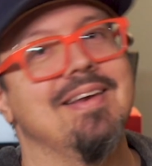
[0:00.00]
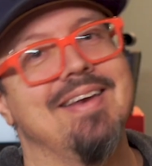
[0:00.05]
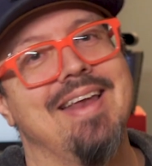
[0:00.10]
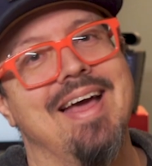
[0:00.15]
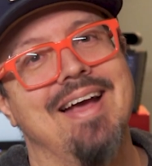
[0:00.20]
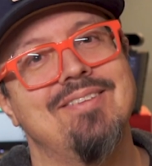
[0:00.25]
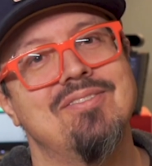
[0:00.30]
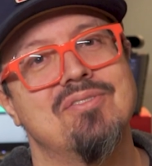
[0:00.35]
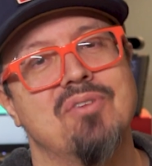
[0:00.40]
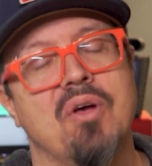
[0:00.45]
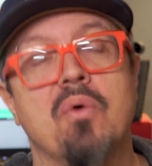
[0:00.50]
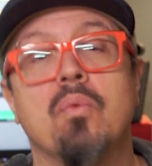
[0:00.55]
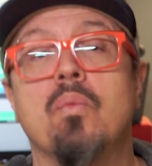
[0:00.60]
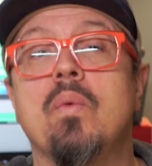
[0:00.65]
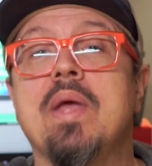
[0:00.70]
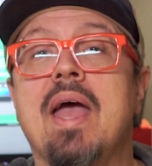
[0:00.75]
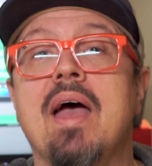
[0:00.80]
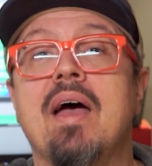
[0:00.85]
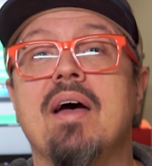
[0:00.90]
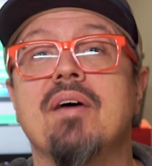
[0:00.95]
Next,
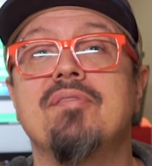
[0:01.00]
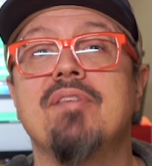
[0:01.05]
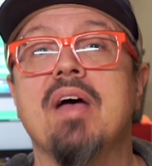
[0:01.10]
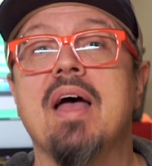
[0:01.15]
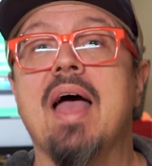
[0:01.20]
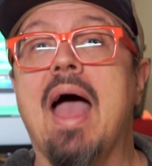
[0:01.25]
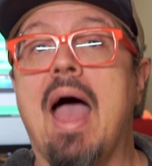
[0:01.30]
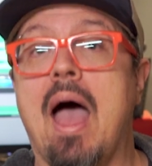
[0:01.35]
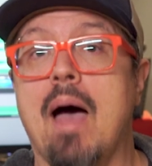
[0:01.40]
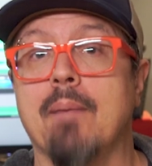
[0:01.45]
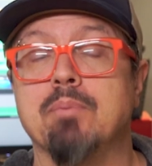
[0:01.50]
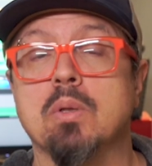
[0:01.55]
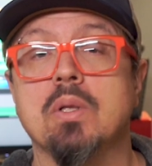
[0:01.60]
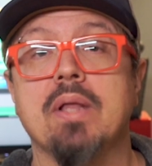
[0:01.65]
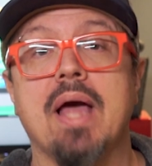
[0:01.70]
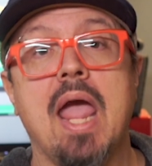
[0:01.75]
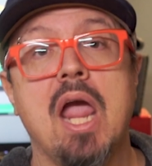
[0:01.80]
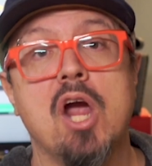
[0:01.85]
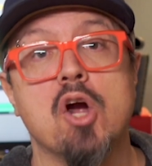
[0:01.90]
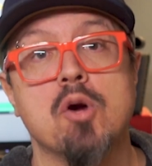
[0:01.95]
we have Apple
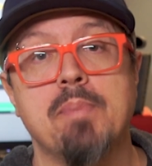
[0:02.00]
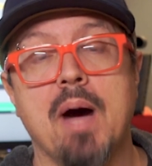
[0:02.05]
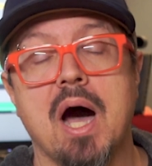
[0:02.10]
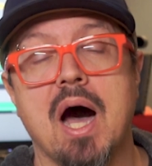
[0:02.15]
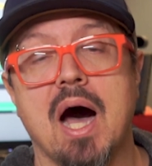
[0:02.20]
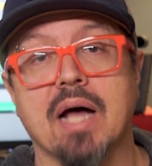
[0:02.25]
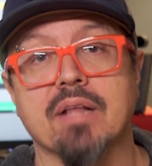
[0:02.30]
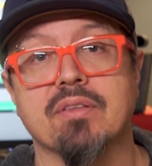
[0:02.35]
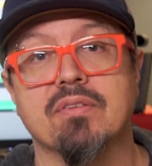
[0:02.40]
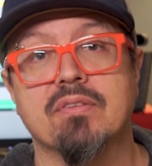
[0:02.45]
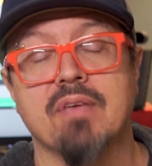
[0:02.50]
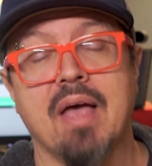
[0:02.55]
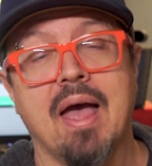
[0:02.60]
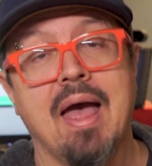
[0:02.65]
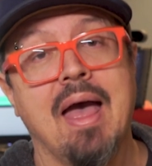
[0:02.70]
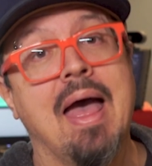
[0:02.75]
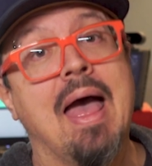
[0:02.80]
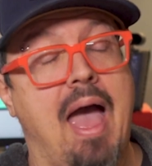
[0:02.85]
AirPods.